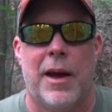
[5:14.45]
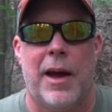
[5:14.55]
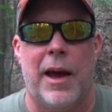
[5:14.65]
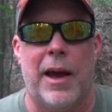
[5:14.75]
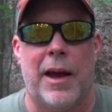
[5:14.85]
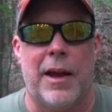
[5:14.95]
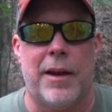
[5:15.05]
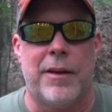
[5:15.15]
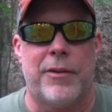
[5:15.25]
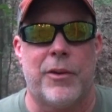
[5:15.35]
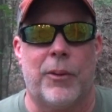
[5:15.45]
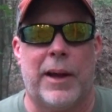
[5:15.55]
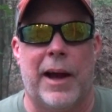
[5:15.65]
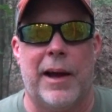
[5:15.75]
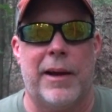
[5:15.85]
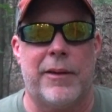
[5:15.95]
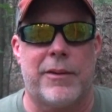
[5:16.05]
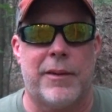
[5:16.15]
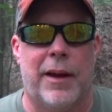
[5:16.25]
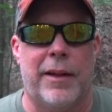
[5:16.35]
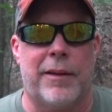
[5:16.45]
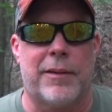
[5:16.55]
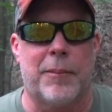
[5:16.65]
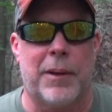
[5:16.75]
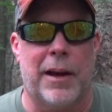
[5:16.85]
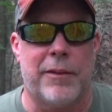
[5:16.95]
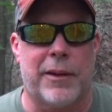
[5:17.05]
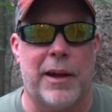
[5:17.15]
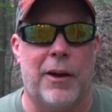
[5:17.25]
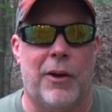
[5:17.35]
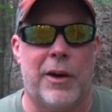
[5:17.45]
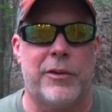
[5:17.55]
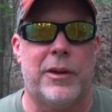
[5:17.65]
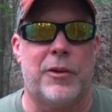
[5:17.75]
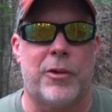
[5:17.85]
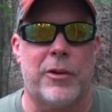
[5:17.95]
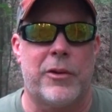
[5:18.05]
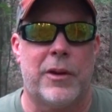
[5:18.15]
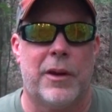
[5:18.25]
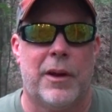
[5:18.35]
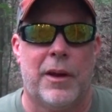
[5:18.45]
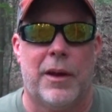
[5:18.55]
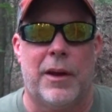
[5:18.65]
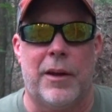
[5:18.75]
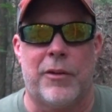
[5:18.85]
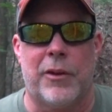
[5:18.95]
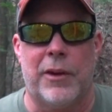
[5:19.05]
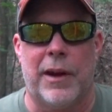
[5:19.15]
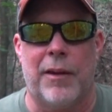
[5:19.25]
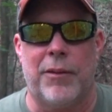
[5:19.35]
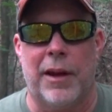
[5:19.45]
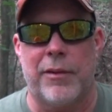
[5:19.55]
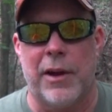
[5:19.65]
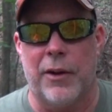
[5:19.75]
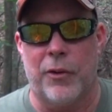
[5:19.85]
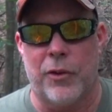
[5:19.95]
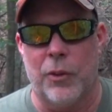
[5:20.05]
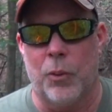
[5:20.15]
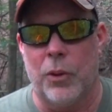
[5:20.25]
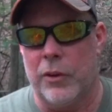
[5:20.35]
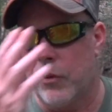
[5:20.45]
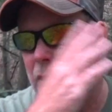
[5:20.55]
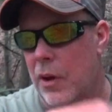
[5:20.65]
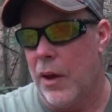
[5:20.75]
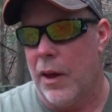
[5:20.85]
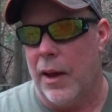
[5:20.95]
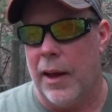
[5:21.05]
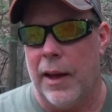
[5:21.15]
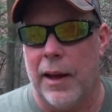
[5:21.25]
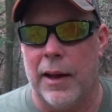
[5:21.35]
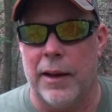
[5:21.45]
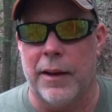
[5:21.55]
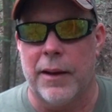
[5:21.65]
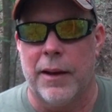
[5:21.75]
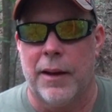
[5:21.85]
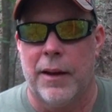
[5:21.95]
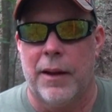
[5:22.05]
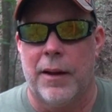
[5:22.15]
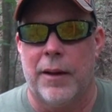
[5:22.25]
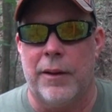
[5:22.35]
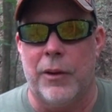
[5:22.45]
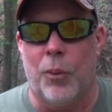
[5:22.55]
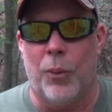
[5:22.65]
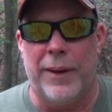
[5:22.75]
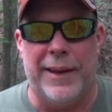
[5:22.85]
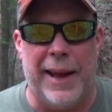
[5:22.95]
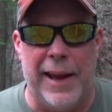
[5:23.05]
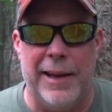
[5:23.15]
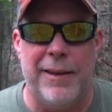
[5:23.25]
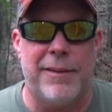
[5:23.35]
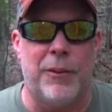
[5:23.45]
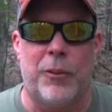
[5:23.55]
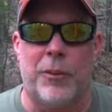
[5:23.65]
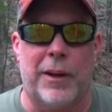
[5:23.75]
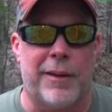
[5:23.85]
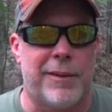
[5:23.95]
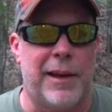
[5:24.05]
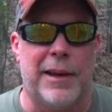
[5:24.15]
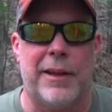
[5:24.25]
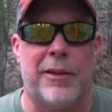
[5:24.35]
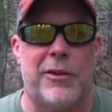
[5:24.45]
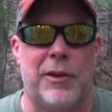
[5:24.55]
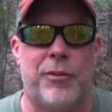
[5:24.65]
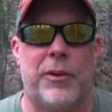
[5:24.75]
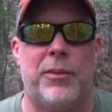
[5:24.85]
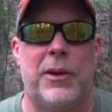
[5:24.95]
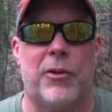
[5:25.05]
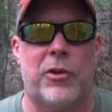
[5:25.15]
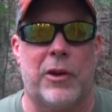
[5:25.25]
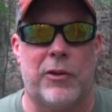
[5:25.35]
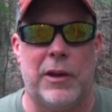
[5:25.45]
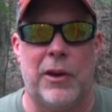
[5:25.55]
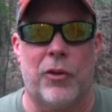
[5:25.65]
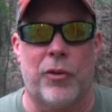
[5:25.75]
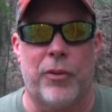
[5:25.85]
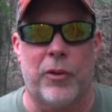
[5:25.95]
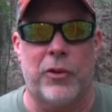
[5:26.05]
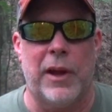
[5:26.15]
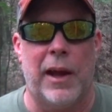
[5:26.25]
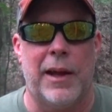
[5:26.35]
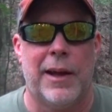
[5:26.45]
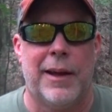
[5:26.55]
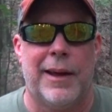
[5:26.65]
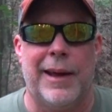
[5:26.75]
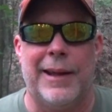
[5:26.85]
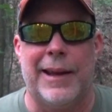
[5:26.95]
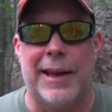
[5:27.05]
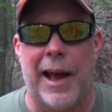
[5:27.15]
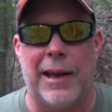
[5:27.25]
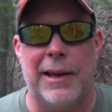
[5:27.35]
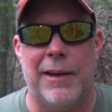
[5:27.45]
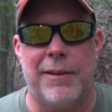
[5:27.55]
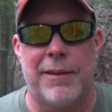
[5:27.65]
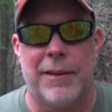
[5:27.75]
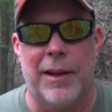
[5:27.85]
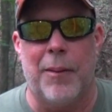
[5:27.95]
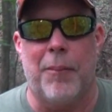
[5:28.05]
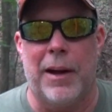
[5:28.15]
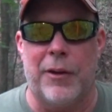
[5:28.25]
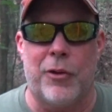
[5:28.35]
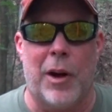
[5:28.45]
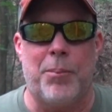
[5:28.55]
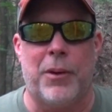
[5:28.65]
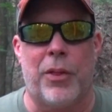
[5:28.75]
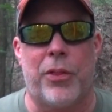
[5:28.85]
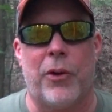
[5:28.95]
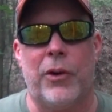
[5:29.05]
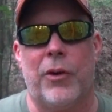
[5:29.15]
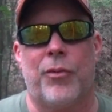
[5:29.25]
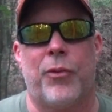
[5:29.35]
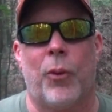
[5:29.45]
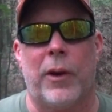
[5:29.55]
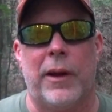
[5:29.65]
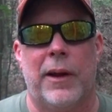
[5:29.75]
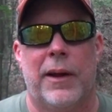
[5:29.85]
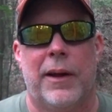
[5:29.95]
And so guys, I think some guys kind of lost interest. And so you'd have less hunters in the woods. And, you know, in the 80s, it was, like I say, nothing to see 50 or 60 deer the first day. In the 90s, that might have dropped to 30 or 40.